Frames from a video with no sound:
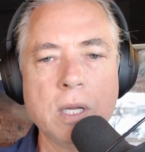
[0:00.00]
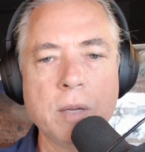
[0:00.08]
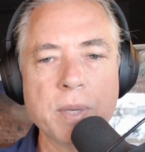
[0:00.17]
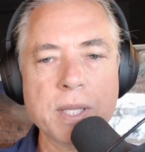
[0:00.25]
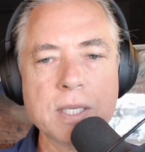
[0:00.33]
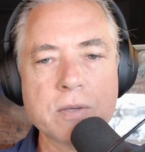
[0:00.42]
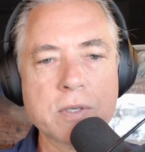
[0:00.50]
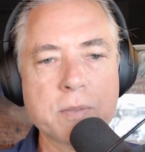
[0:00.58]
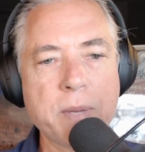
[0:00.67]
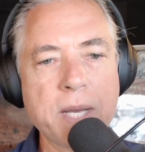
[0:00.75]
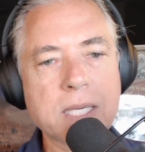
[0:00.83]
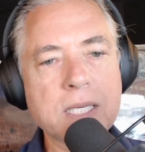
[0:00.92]
But this
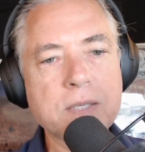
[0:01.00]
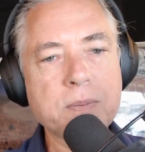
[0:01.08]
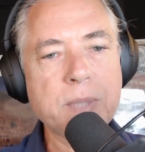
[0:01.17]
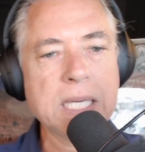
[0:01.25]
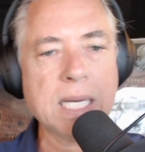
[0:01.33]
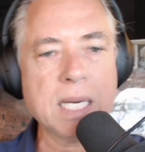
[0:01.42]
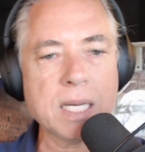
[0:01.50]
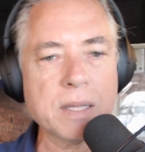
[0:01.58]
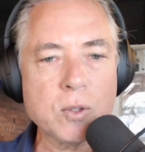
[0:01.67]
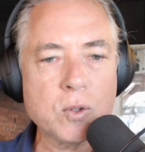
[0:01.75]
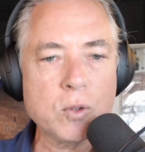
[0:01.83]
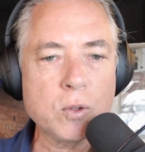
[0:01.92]
respect is merely
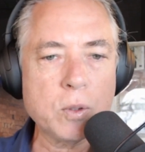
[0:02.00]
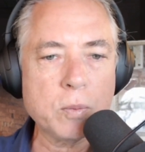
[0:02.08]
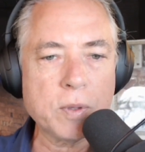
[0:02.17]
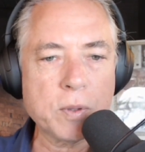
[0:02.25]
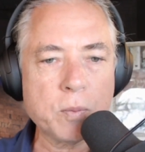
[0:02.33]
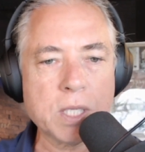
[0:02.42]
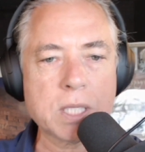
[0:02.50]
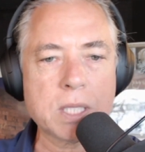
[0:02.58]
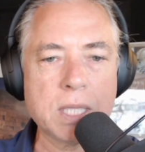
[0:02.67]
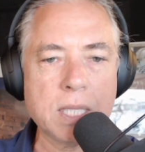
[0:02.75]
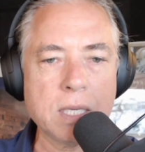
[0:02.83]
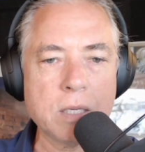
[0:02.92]
another tool with which
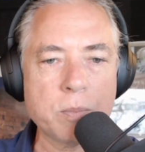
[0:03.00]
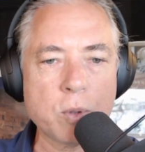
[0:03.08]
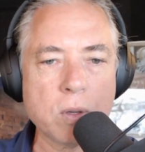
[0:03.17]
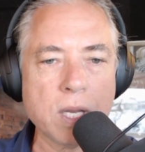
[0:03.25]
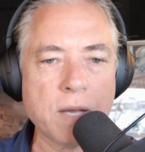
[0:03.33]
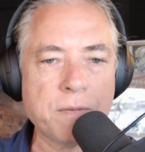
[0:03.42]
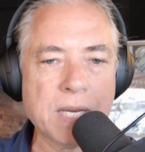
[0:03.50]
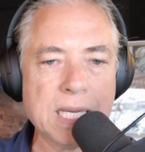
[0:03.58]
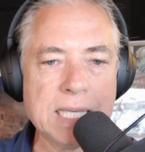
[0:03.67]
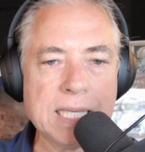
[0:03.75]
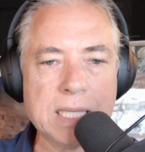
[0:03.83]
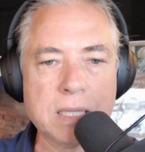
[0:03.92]
the liberal left
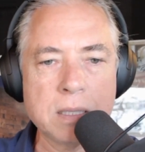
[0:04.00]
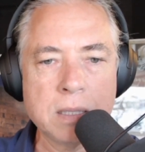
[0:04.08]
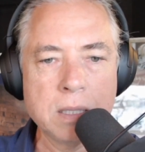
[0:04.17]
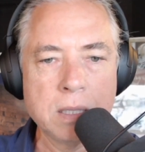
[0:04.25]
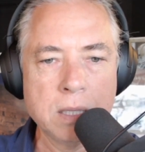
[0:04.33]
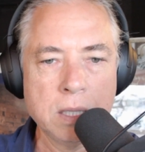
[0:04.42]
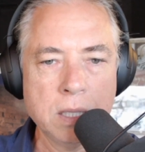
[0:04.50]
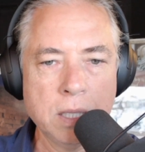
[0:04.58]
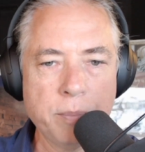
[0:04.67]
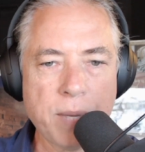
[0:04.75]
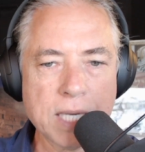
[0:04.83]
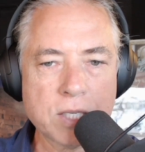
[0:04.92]
elite
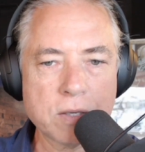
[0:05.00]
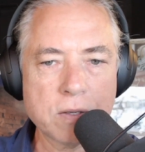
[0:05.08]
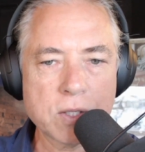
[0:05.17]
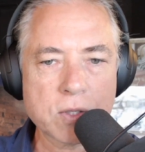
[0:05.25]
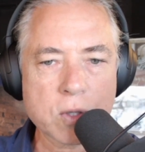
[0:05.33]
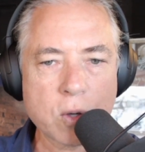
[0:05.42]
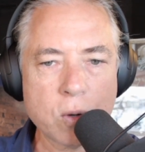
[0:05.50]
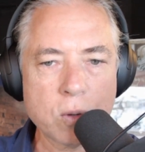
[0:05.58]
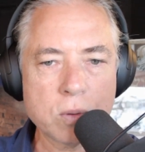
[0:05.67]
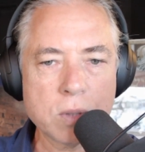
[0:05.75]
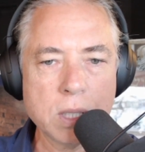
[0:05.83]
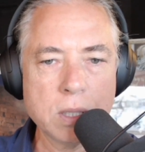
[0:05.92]
badger and
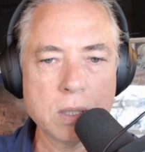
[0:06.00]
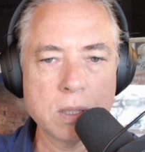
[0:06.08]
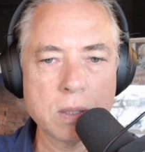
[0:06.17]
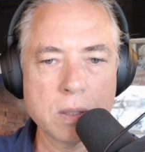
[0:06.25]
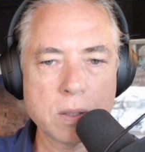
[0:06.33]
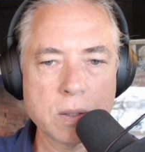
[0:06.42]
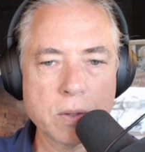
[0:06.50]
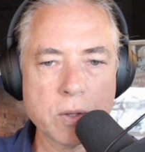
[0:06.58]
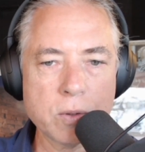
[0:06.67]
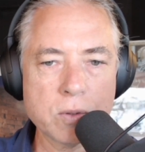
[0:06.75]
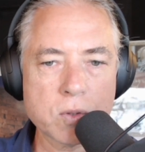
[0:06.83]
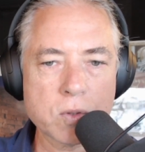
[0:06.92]
scold
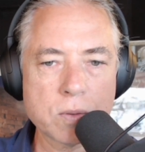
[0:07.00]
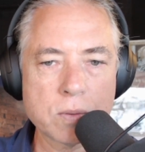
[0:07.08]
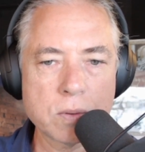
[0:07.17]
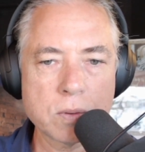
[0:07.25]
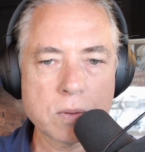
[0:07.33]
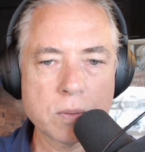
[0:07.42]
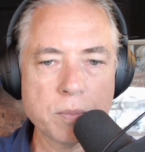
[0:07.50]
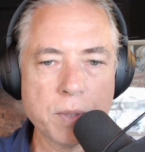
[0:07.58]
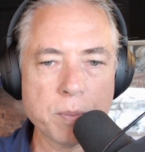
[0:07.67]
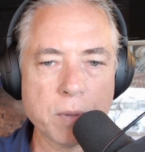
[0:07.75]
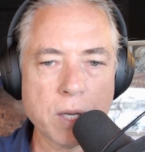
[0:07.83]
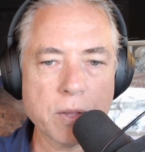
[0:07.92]
those
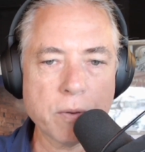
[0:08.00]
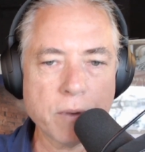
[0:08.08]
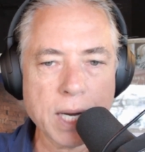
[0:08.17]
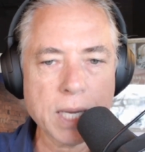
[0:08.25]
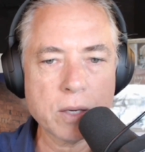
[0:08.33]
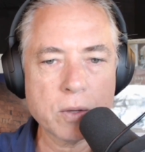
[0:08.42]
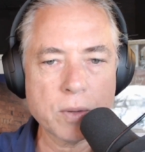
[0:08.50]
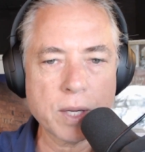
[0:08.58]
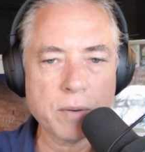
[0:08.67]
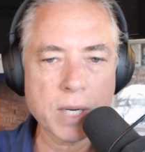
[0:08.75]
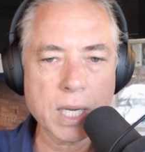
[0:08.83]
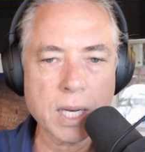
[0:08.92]
people on the right who they
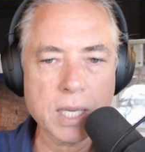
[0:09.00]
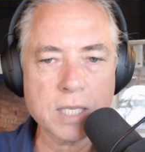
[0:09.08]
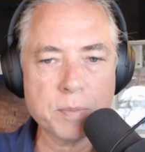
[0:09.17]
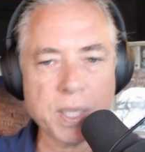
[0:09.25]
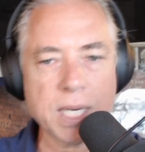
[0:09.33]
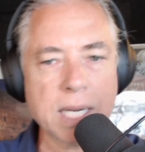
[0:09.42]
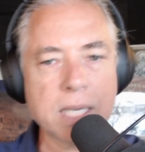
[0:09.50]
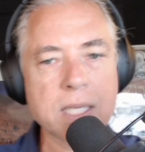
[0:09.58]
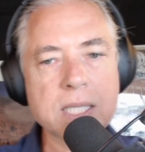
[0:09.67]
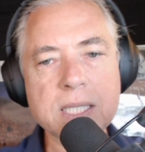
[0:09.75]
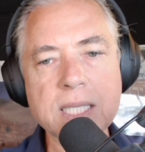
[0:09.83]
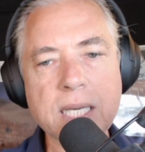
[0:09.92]
regard as
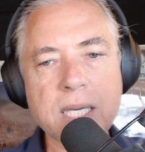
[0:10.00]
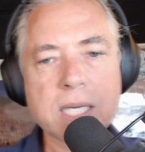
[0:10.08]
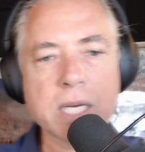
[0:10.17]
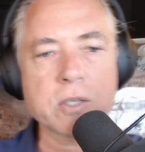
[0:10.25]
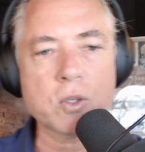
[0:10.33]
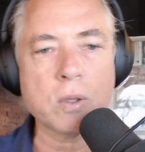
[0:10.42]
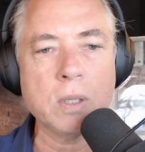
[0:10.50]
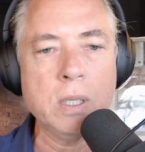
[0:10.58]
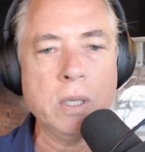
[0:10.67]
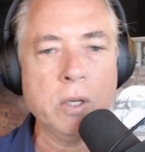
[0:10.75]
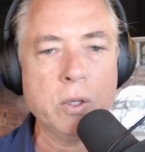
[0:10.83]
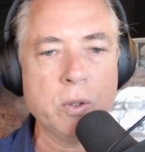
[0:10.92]
benighted. It's a cudgel
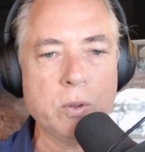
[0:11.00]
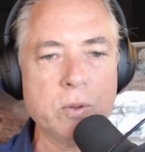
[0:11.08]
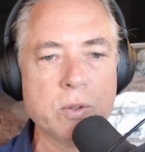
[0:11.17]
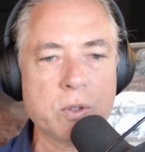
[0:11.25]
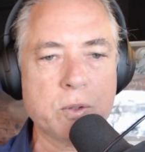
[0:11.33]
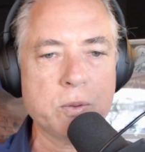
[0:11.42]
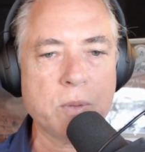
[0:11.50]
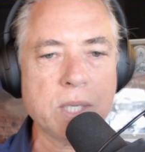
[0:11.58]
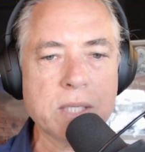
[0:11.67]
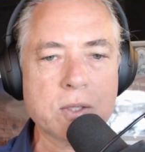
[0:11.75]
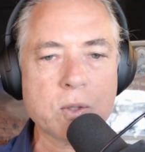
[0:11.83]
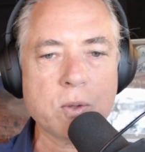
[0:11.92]
used to
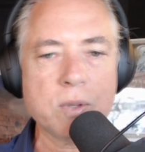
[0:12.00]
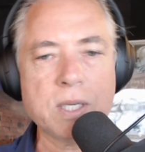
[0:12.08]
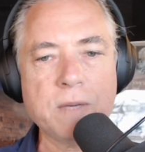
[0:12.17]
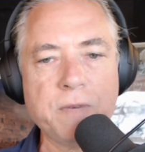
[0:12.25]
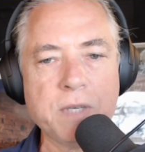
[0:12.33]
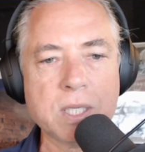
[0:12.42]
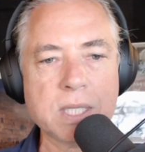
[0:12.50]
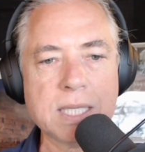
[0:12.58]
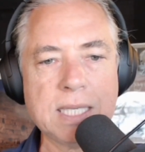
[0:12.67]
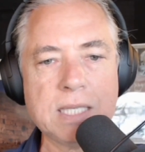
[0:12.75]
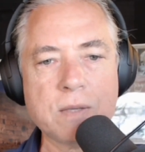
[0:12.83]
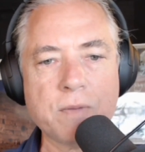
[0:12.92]
underscore the
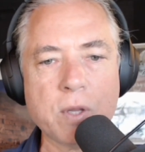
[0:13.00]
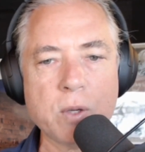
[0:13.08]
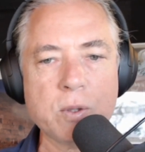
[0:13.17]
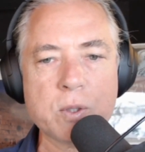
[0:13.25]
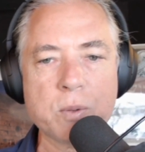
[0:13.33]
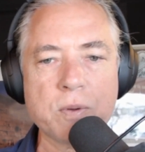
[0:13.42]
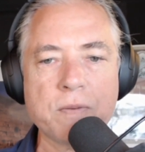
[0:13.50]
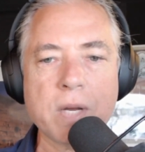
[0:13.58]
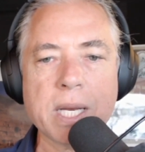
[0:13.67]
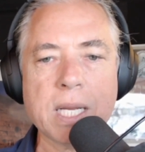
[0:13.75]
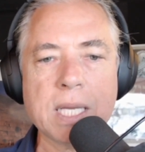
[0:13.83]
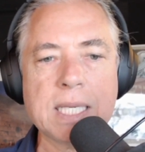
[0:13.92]
deficiencies of those who have
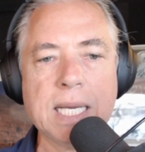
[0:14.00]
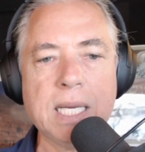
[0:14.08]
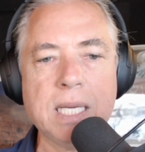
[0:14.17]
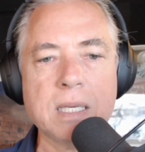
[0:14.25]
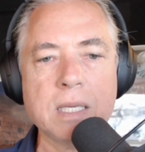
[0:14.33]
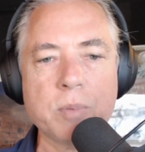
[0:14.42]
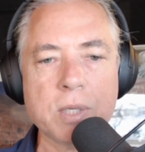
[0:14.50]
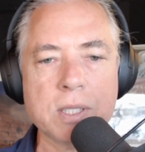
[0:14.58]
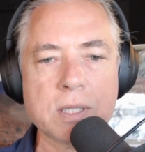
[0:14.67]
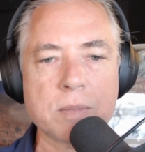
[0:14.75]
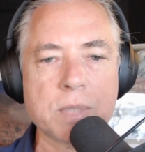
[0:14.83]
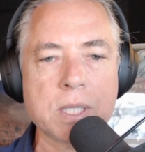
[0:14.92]
not attained
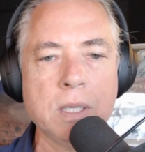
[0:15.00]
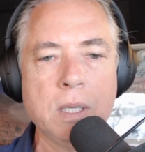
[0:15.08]
liberalism's